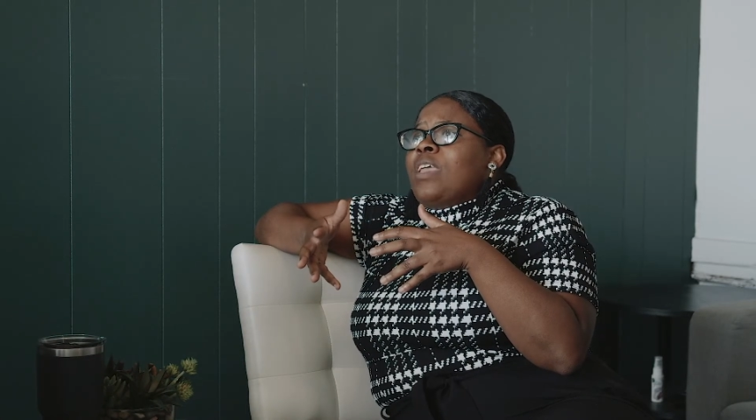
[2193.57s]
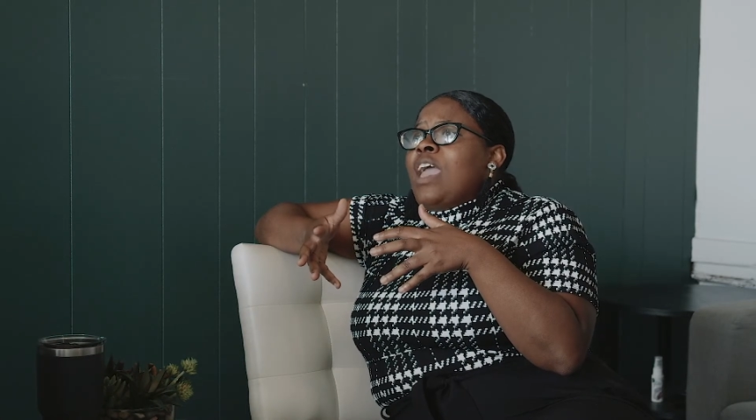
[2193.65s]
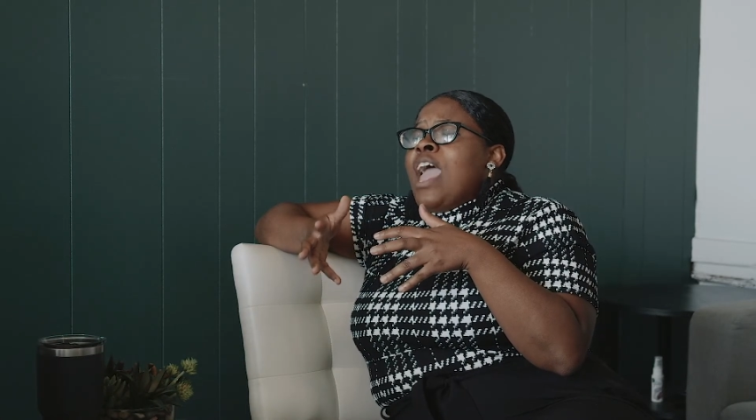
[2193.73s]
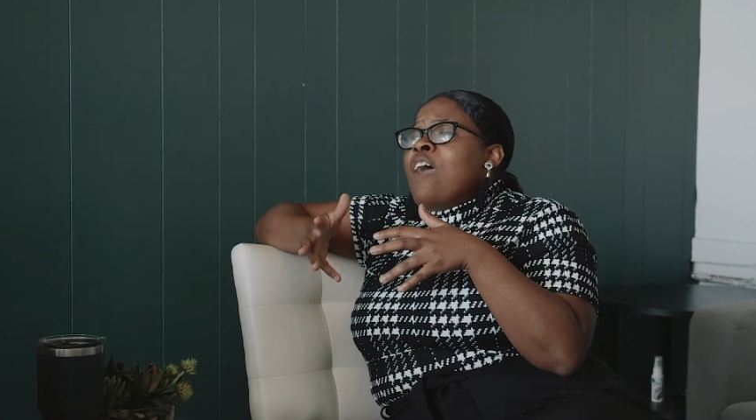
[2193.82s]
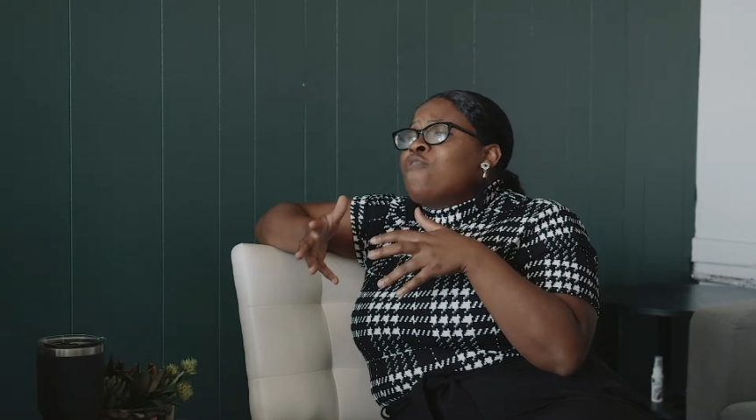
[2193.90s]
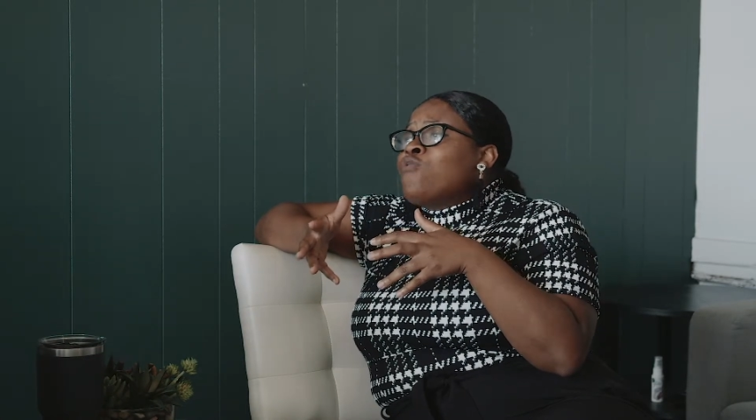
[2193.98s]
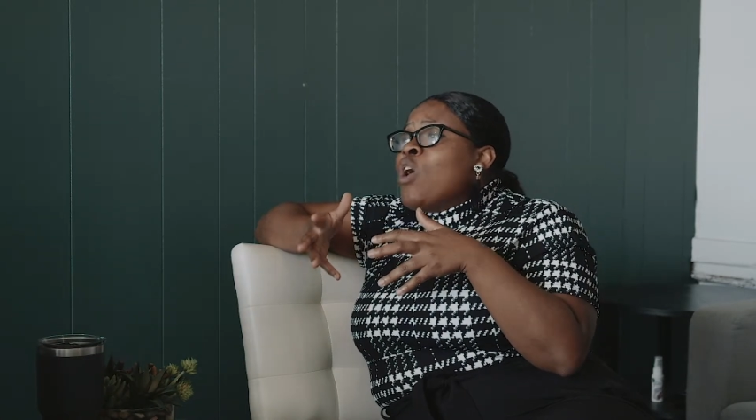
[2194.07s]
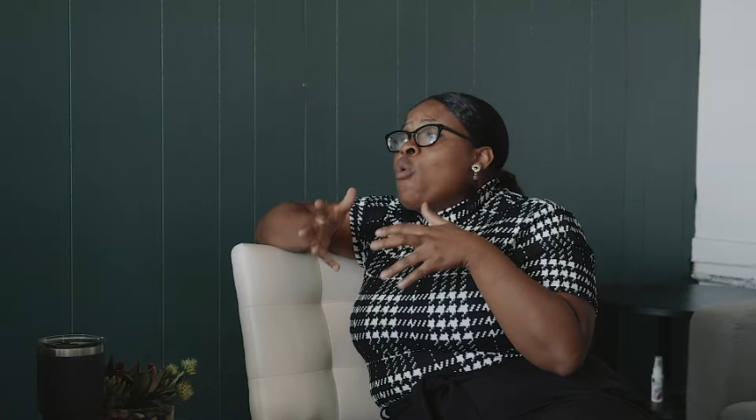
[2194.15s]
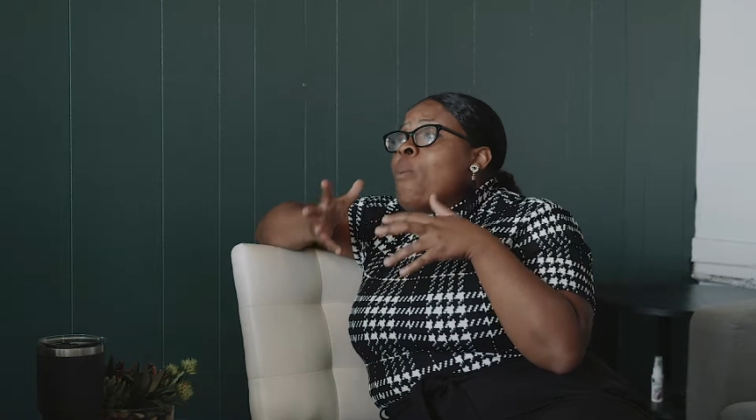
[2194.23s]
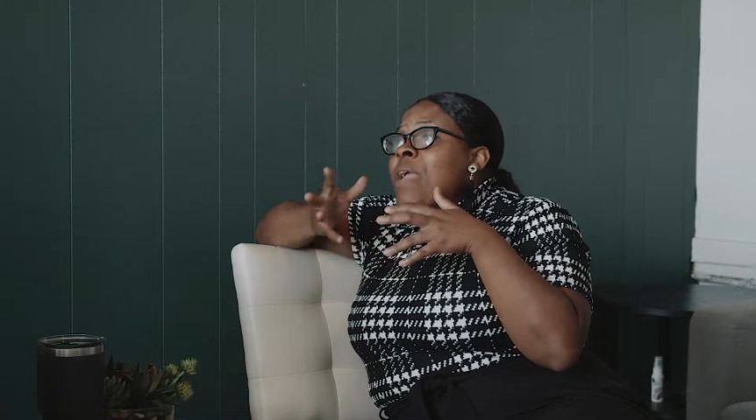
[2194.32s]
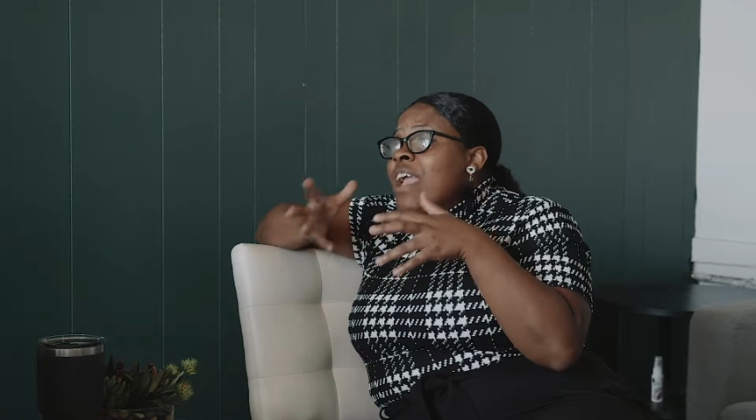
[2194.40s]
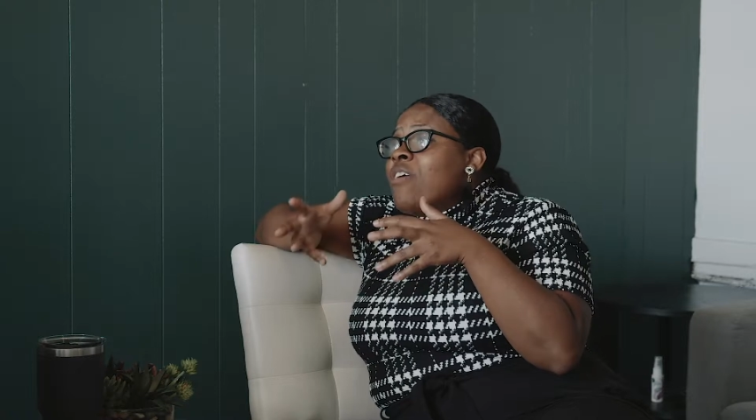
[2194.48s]

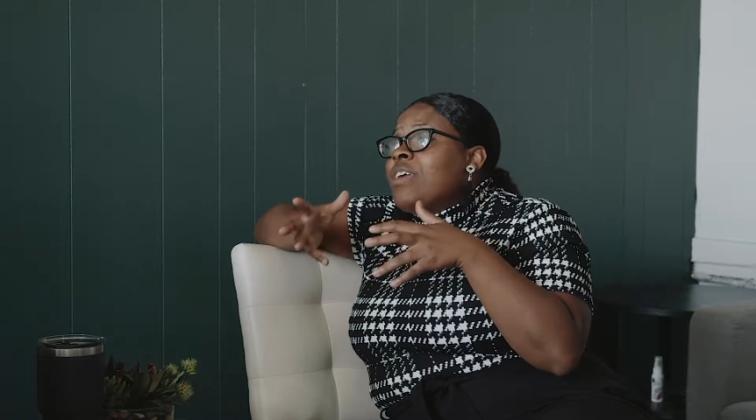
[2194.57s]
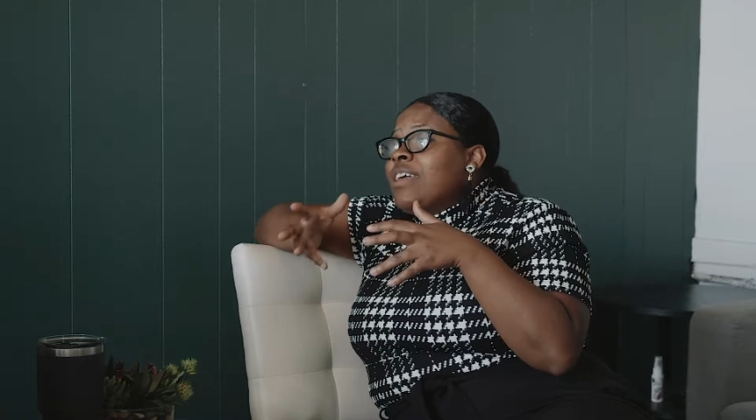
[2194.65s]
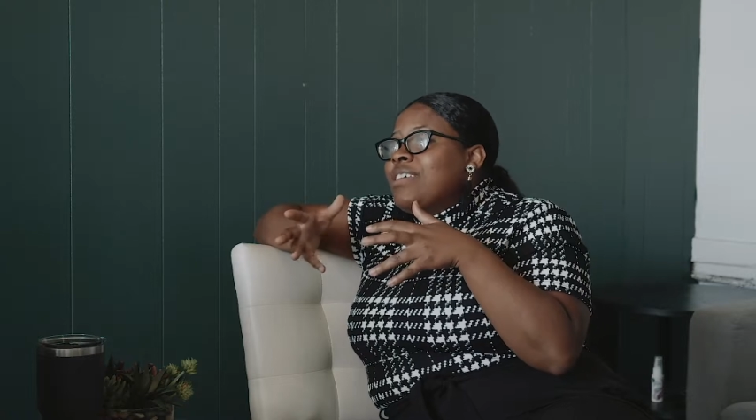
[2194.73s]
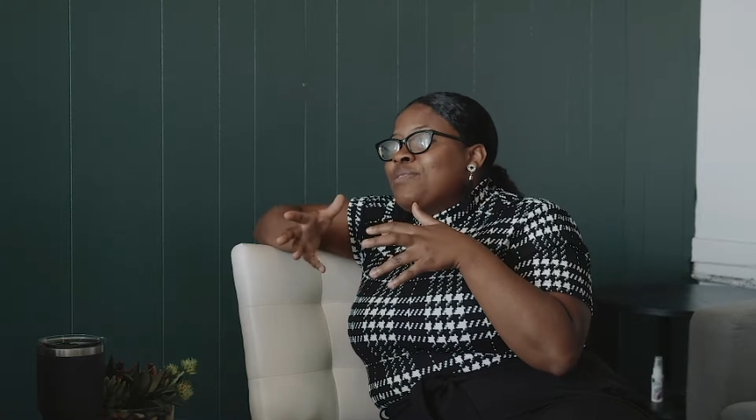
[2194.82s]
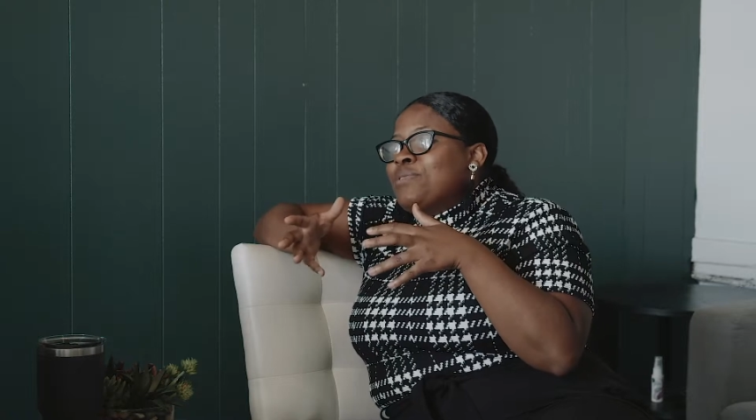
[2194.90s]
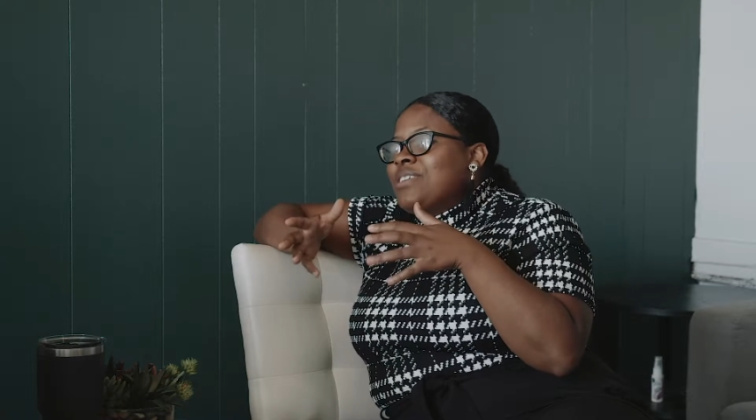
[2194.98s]
Afro-Americans,